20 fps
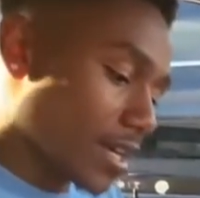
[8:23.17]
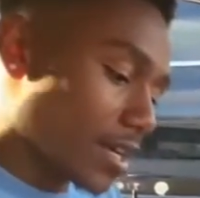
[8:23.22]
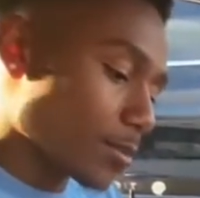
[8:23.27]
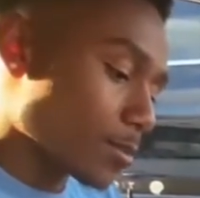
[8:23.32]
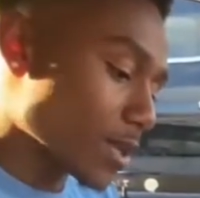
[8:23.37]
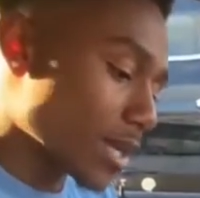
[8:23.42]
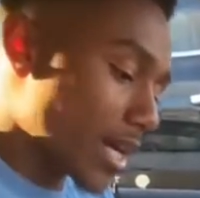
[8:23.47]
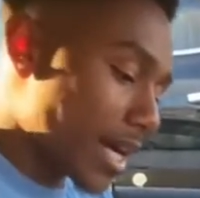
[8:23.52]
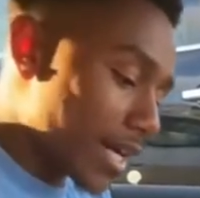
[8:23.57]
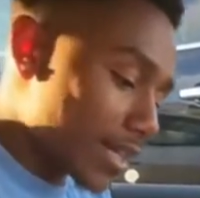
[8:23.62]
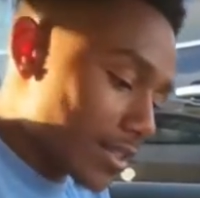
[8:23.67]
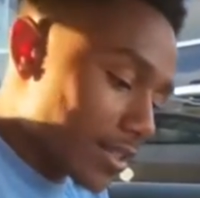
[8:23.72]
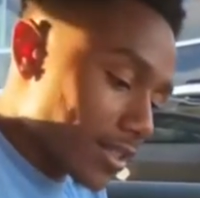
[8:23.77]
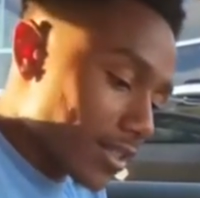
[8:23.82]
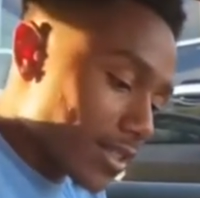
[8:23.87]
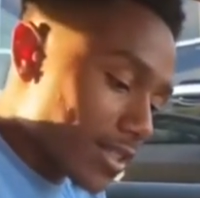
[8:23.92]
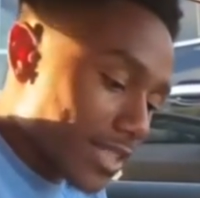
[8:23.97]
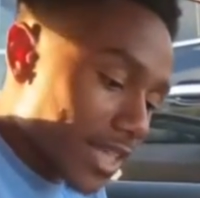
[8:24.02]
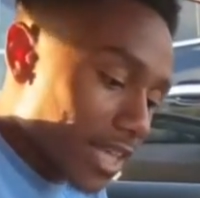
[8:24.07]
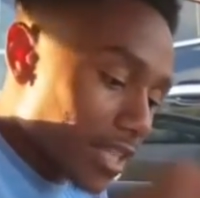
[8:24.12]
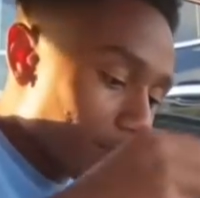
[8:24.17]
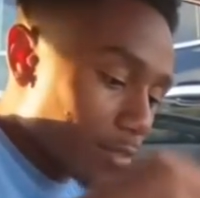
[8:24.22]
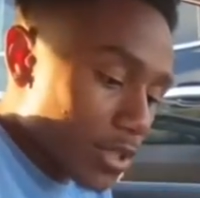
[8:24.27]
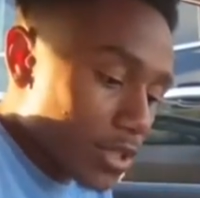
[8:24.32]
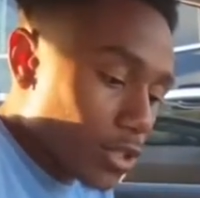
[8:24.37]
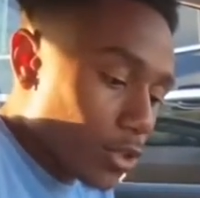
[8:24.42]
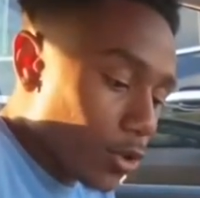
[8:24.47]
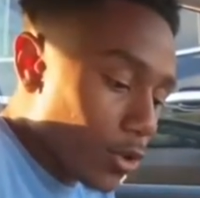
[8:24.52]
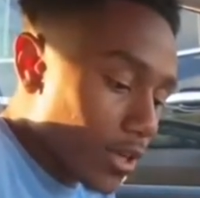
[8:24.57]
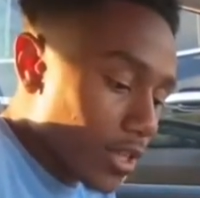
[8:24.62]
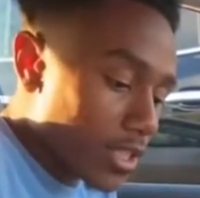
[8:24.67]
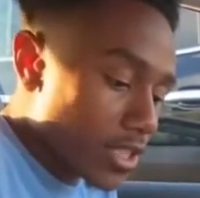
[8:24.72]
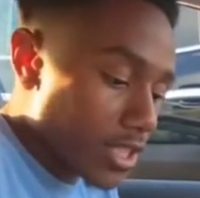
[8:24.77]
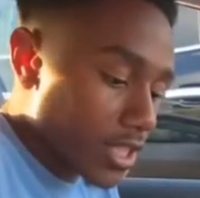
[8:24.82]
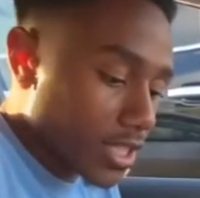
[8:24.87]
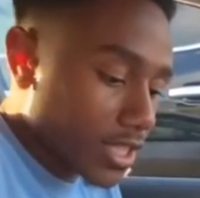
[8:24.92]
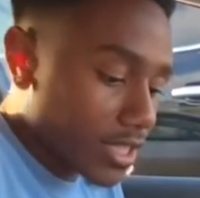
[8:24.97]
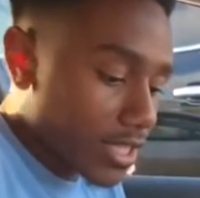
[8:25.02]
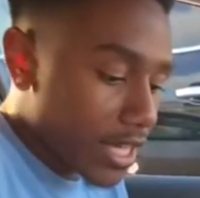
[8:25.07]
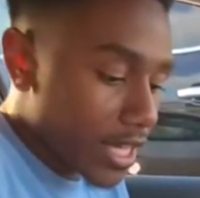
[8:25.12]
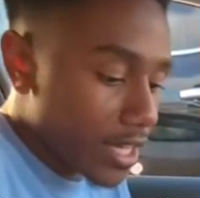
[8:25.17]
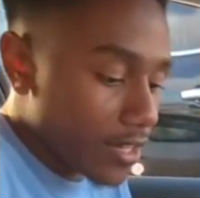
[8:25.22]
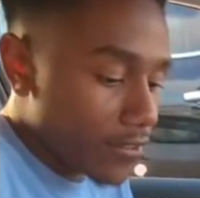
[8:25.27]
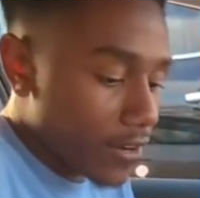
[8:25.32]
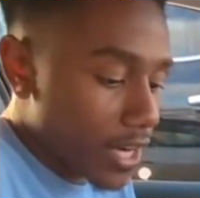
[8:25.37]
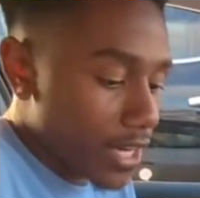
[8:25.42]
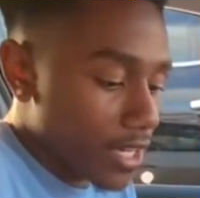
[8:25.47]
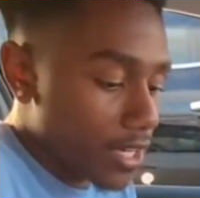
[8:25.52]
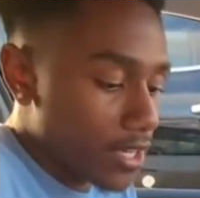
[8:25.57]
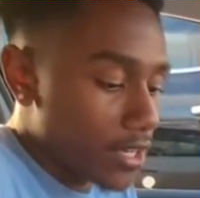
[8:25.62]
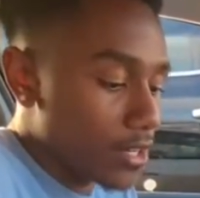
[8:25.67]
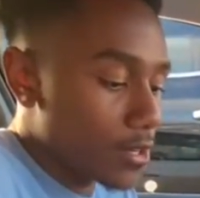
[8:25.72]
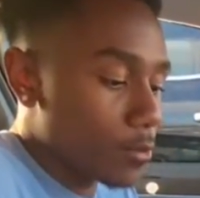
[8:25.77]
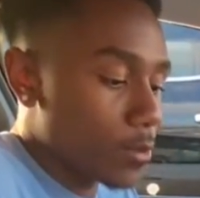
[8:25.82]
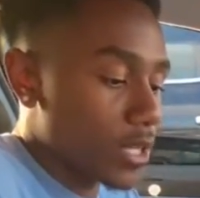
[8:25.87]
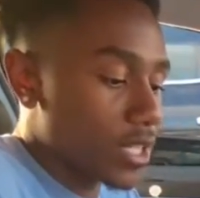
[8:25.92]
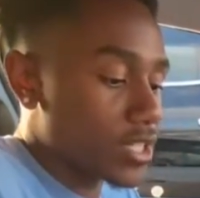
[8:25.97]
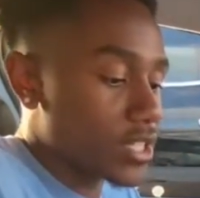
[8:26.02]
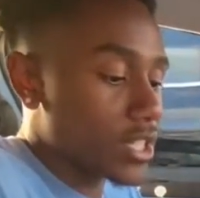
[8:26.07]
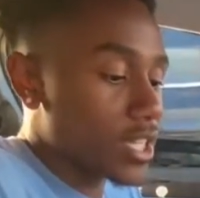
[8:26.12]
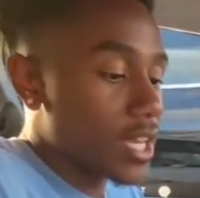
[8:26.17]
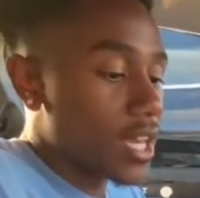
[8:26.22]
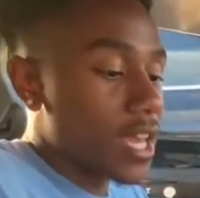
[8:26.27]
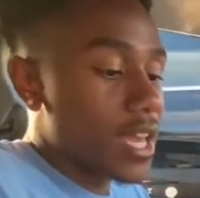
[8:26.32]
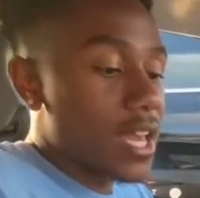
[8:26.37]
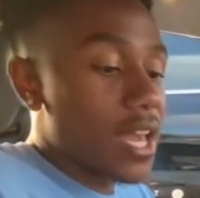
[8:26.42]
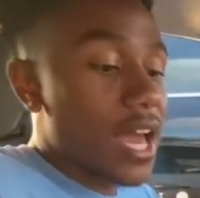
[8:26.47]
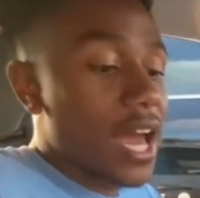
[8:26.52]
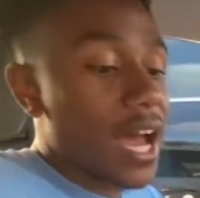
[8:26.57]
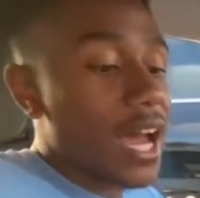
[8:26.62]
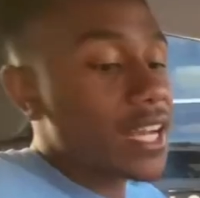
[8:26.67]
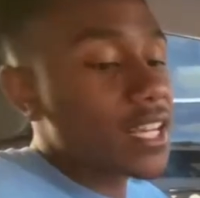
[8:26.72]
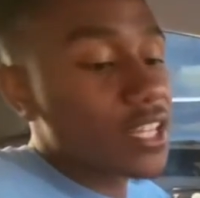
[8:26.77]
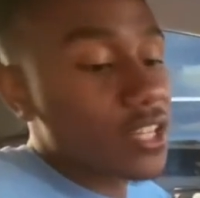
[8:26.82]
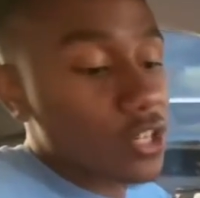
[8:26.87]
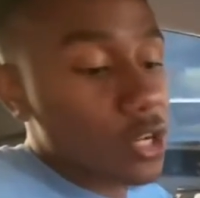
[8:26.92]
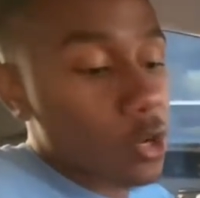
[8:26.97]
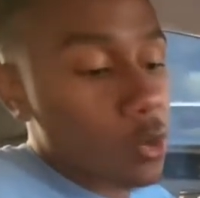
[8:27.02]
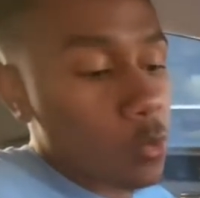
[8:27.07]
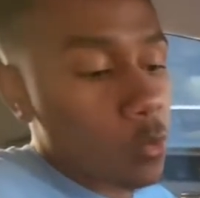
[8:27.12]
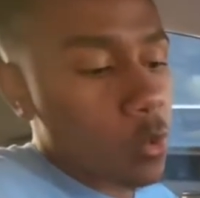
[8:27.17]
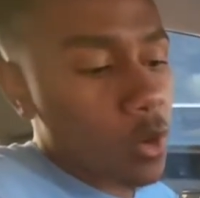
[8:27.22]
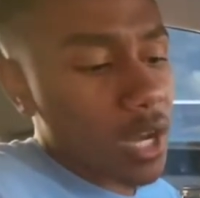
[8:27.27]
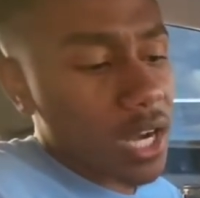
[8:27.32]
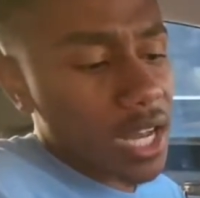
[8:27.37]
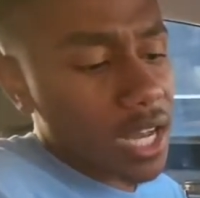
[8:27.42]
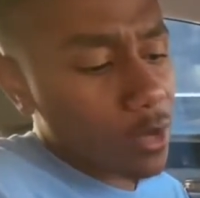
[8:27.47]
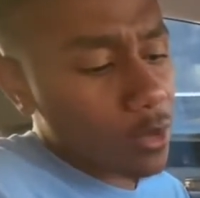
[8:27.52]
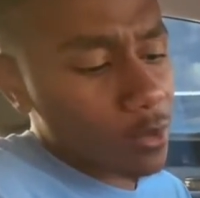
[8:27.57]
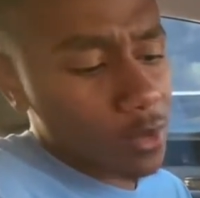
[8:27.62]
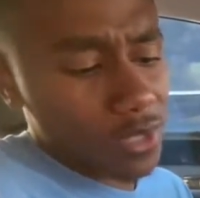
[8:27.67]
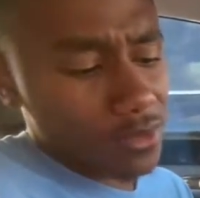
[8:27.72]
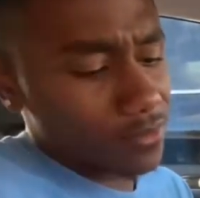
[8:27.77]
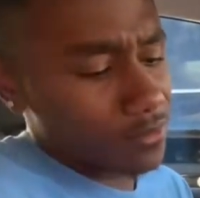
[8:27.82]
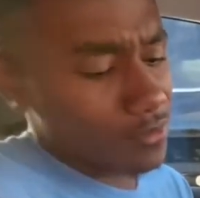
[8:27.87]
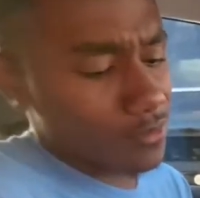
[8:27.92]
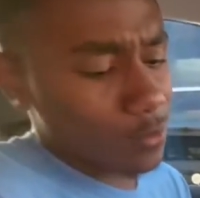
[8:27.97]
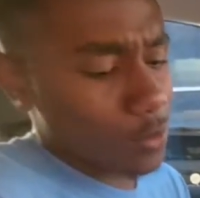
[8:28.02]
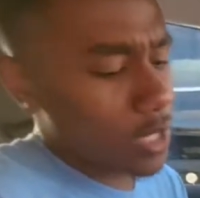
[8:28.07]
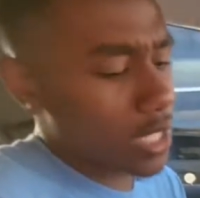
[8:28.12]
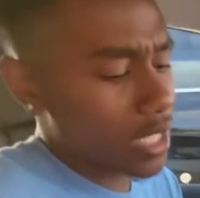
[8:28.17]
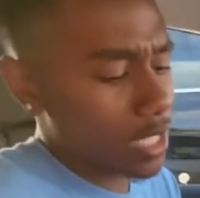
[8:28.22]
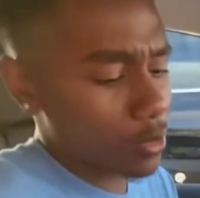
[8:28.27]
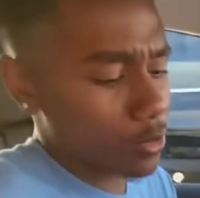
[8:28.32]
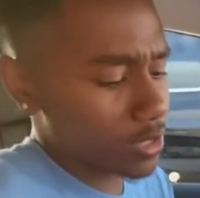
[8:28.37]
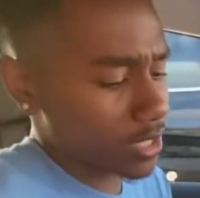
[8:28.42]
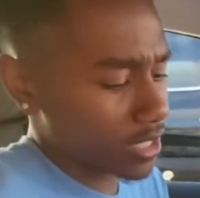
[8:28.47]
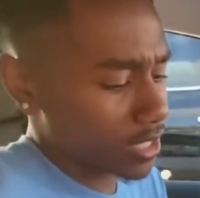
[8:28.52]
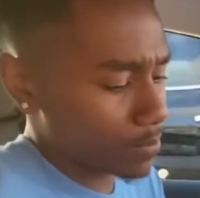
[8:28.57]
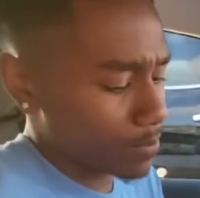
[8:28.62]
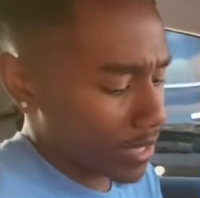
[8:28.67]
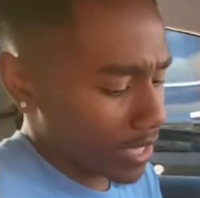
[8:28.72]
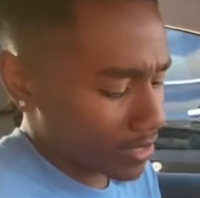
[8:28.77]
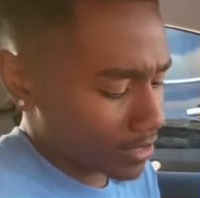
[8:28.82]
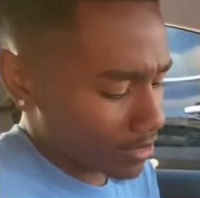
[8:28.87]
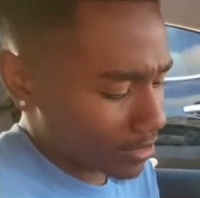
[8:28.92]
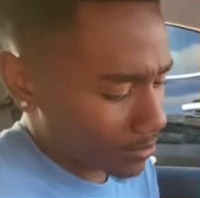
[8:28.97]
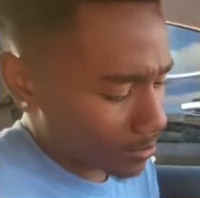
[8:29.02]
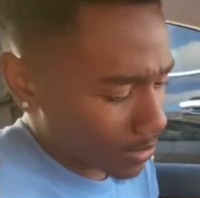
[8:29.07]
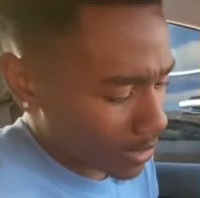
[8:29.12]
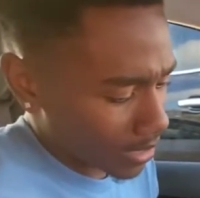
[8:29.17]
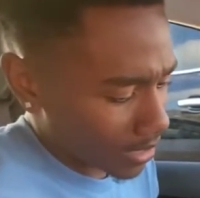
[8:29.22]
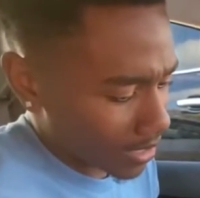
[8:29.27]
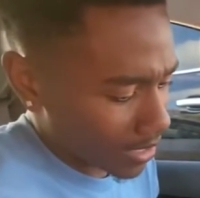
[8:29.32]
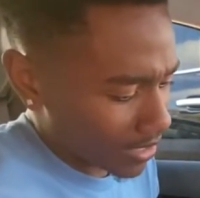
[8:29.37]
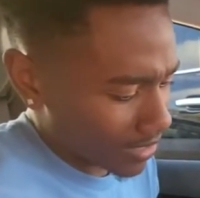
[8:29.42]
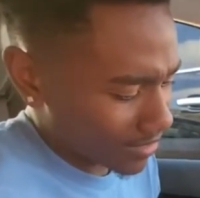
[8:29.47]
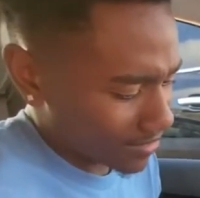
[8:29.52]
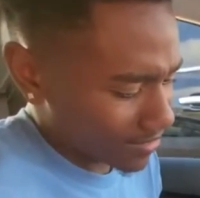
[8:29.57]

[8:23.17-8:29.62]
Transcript: We got the celebratory cheesecake right here, which I didn't know what I was expecting, but